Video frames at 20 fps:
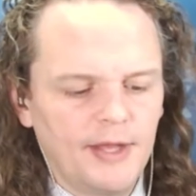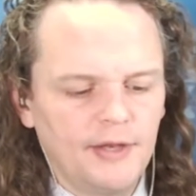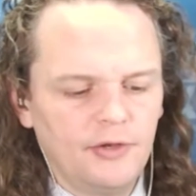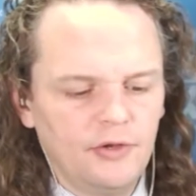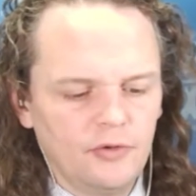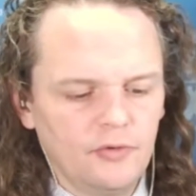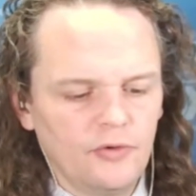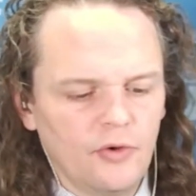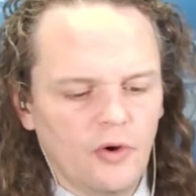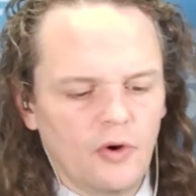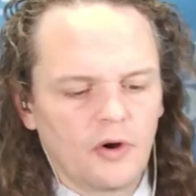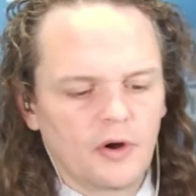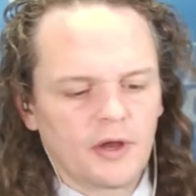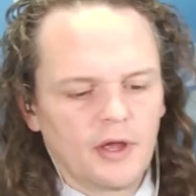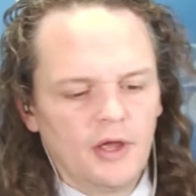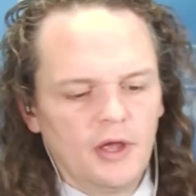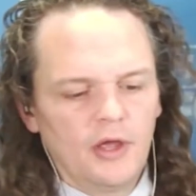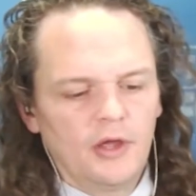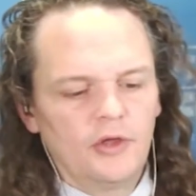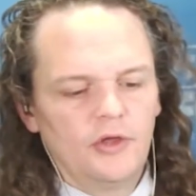in New York.
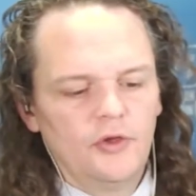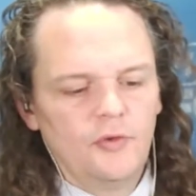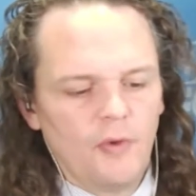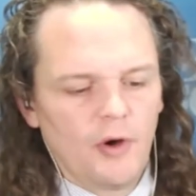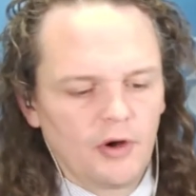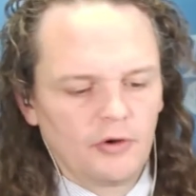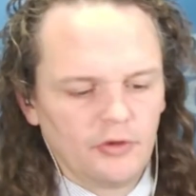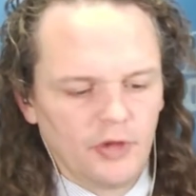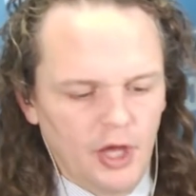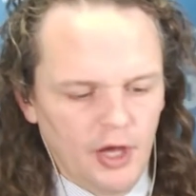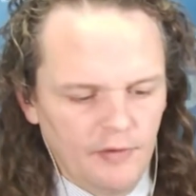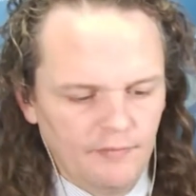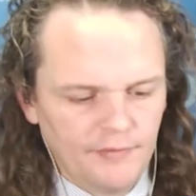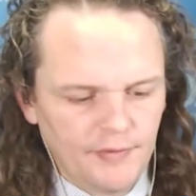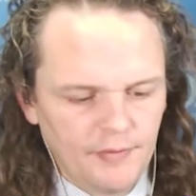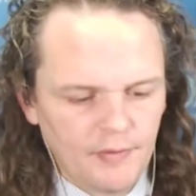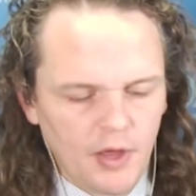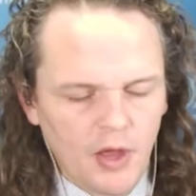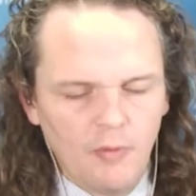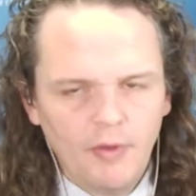You are loved.